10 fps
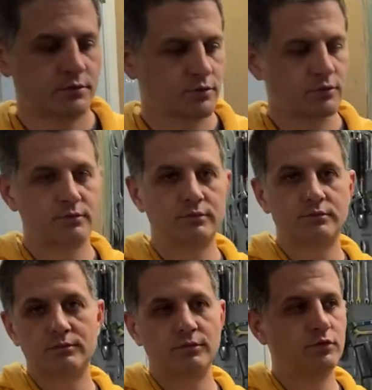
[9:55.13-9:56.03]
So
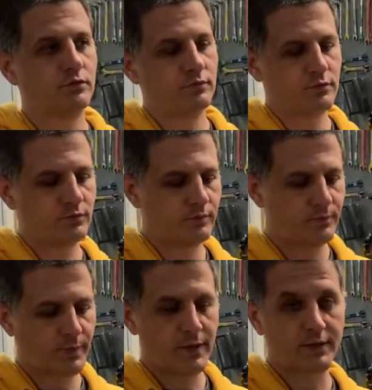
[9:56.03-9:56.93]

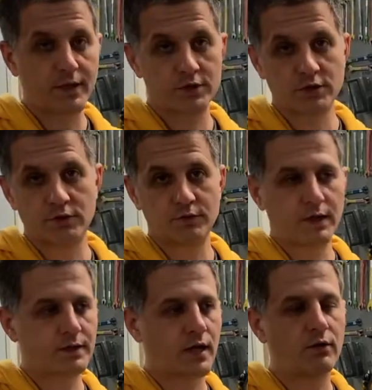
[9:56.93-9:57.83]
you pay attention to
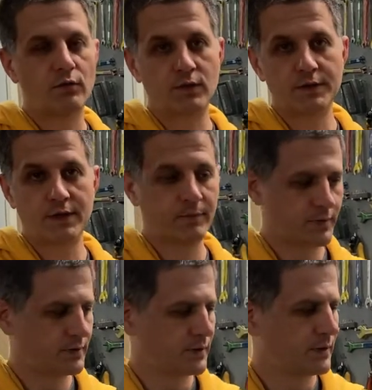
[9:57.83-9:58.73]
that, how you want them
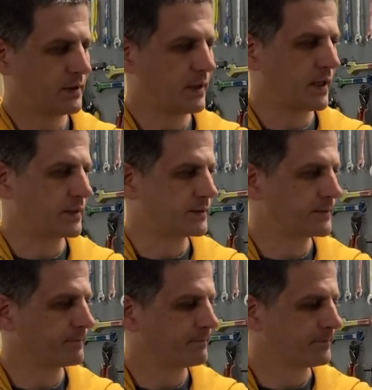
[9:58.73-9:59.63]
aligned.
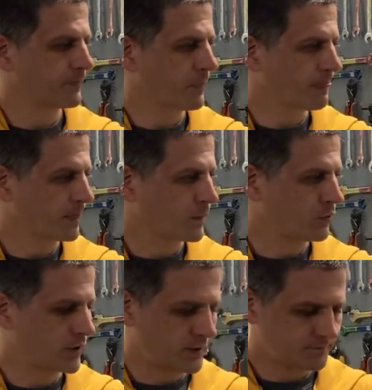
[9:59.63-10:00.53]

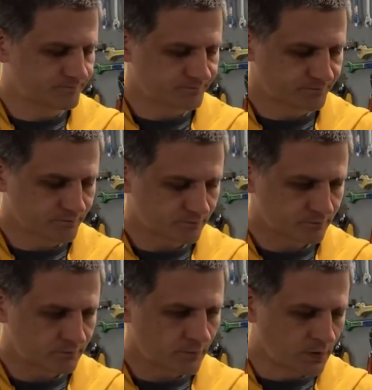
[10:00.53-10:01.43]
Okay.
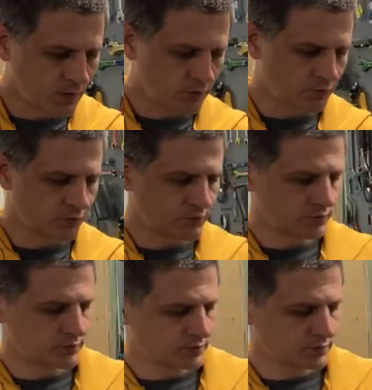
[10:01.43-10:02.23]
Now, in order,